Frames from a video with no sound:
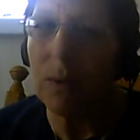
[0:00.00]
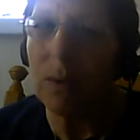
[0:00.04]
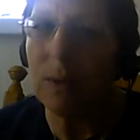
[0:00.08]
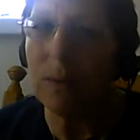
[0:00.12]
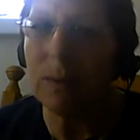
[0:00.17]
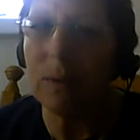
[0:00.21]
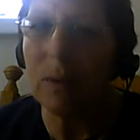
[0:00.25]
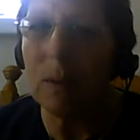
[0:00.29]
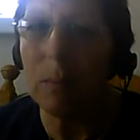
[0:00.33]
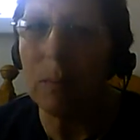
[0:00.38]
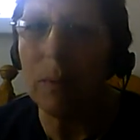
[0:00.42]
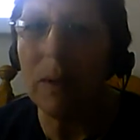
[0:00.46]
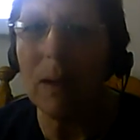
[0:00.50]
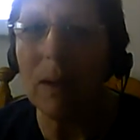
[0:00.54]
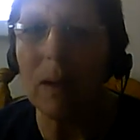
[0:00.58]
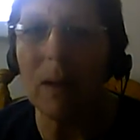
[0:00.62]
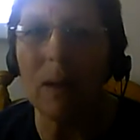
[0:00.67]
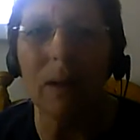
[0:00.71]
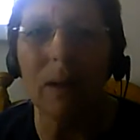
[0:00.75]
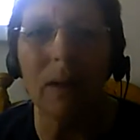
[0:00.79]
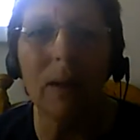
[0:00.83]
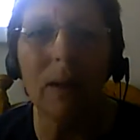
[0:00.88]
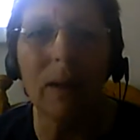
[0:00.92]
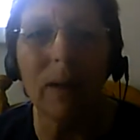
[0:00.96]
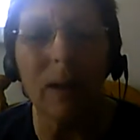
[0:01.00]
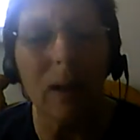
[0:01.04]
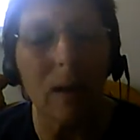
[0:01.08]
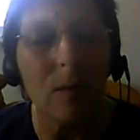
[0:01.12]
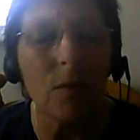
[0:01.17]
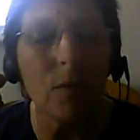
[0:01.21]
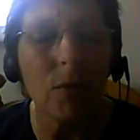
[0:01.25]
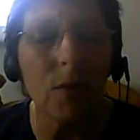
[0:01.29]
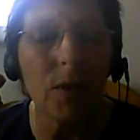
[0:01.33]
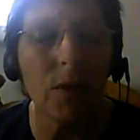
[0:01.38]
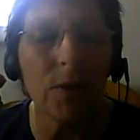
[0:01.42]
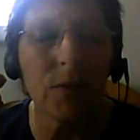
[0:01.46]
what it's going to be like
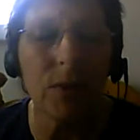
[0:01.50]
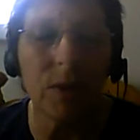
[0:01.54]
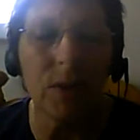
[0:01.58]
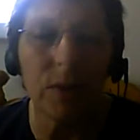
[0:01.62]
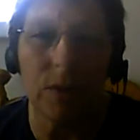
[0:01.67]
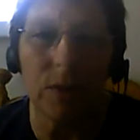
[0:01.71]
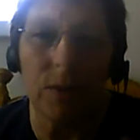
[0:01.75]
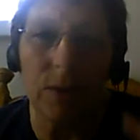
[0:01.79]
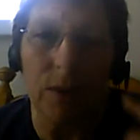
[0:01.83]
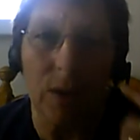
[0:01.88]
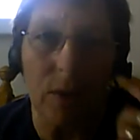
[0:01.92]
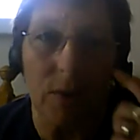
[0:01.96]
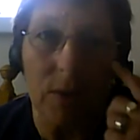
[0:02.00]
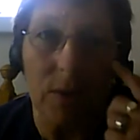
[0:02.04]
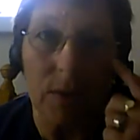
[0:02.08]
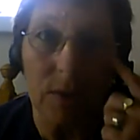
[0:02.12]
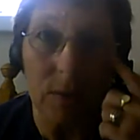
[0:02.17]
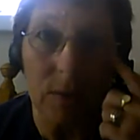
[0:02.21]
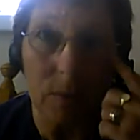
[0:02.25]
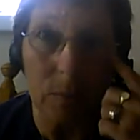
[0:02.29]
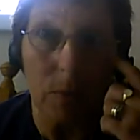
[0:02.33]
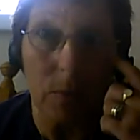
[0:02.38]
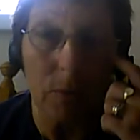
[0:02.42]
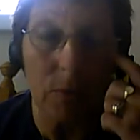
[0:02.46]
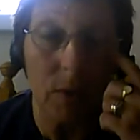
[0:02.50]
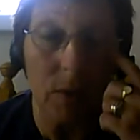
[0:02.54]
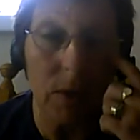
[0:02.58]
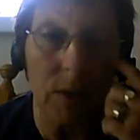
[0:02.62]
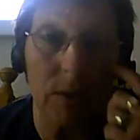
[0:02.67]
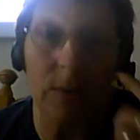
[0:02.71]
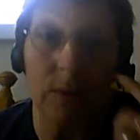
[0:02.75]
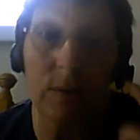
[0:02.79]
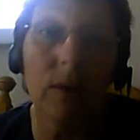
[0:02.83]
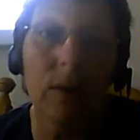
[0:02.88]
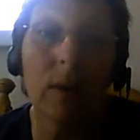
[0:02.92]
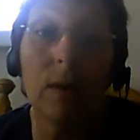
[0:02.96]
again for us Sagittarius, I'm afraid
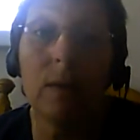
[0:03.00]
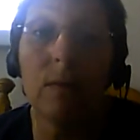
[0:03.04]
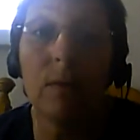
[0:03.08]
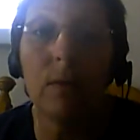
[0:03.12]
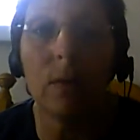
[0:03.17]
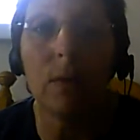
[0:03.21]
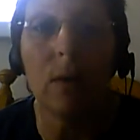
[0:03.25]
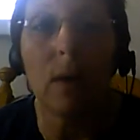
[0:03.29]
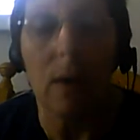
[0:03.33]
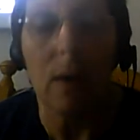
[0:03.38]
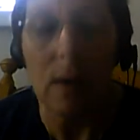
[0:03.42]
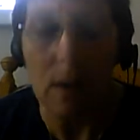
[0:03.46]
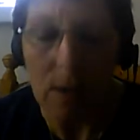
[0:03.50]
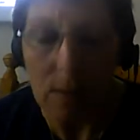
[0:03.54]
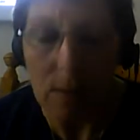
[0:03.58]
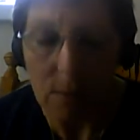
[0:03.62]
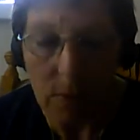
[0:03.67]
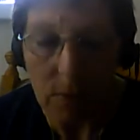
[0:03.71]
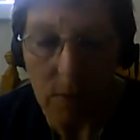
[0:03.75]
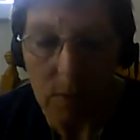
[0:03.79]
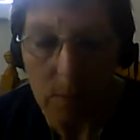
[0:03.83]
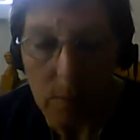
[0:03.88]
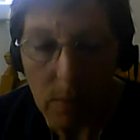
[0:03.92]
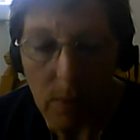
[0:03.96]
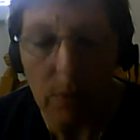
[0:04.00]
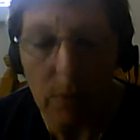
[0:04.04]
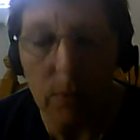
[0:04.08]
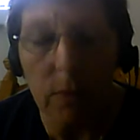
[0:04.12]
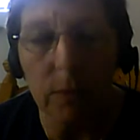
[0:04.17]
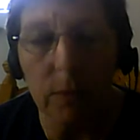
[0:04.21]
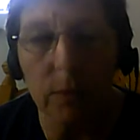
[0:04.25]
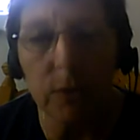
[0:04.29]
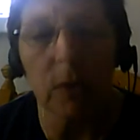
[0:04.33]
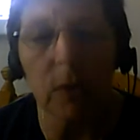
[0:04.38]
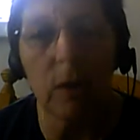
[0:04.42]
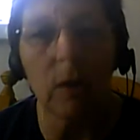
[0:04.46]
to say, for, for the month
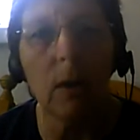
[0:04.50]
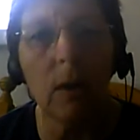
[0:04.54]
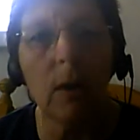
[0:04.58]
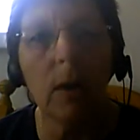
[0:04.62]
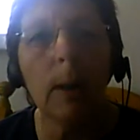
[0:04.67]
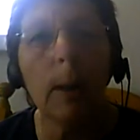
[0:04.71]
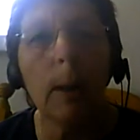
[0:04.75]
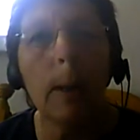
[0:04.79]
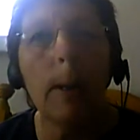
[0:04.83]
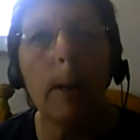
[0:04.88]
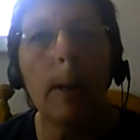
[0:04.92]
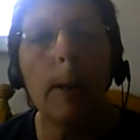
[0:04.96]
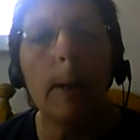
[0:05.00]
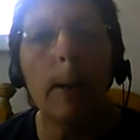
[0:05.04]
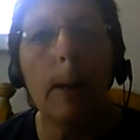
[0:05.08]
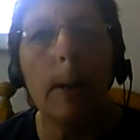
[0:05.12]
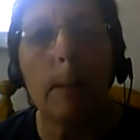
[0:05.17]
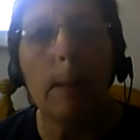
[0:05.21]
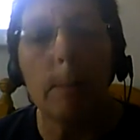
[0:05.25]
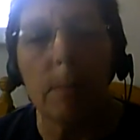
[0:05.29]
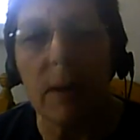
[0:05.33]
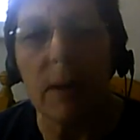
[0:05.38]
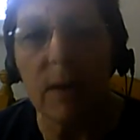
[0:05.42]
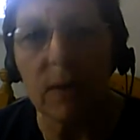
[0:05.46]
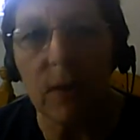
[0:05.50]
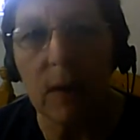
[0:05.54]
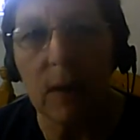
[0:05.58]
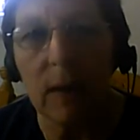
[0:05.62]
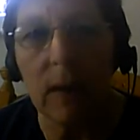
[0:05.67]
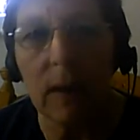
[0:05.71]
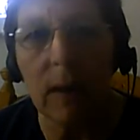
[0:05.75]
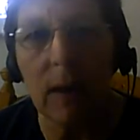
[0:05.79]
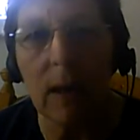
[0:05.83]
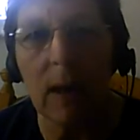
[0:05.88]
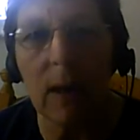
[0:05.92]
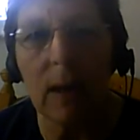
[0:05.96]
of July. But it's
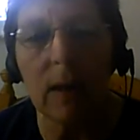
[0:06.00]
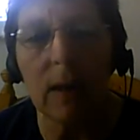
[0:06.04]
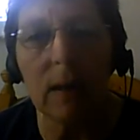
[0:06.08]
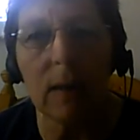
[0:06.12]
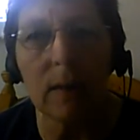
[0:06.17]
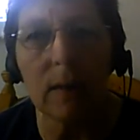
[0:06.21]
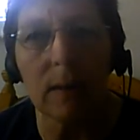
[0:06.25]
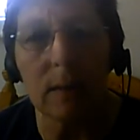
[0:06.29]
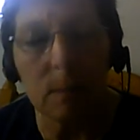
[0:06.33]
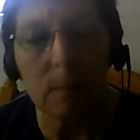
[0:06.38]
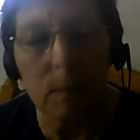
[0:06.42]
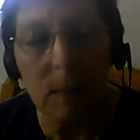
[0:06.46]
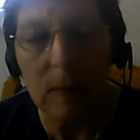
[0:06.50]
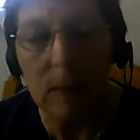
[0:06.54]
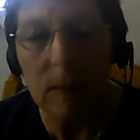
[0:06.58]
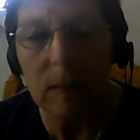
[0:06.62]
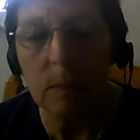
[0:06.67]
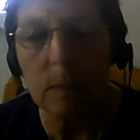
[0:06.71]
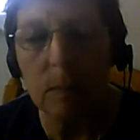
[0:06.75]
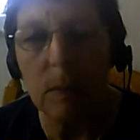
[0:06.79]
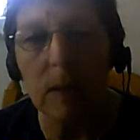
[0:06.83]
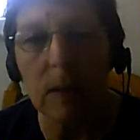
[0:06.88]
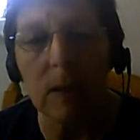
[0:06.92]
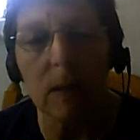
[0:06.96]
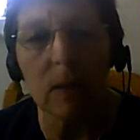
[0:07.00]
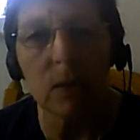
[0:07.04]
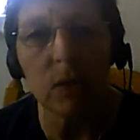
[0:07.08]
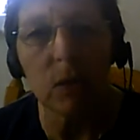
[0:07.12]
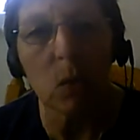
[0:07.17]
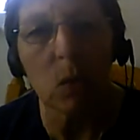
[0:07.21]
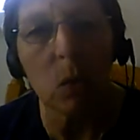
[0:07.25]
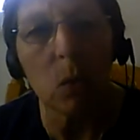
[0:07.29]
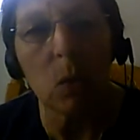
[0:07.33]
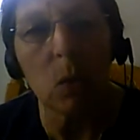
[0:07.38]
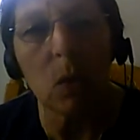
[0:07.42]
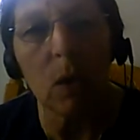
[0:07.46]
okay, it's meant to be, it's
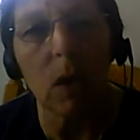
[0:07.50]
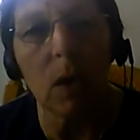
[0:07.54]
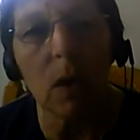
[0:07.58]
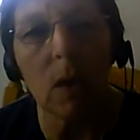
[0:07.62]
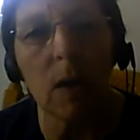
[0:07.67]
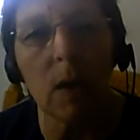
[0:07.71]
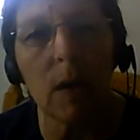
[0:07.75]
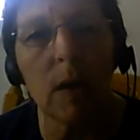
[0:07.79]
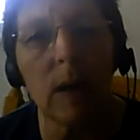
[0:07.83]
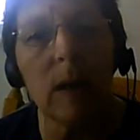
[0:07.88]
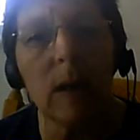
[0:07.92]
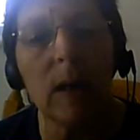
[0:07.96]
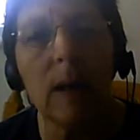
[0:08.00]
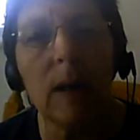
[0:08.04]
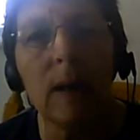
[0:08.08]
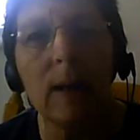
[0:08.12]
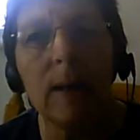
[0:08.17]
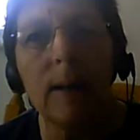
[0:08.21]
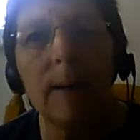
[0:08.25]
all learning.